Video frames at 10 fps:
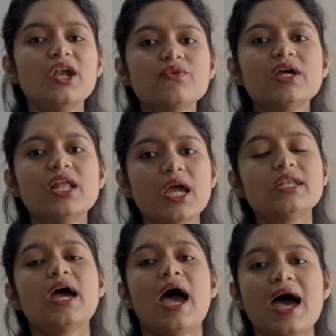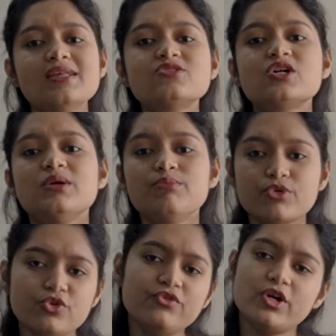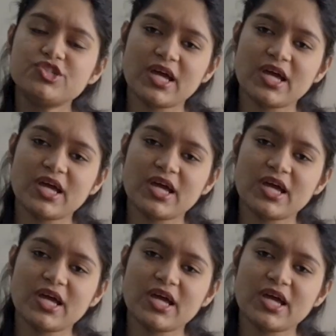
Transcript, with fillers: it will enhance or improve your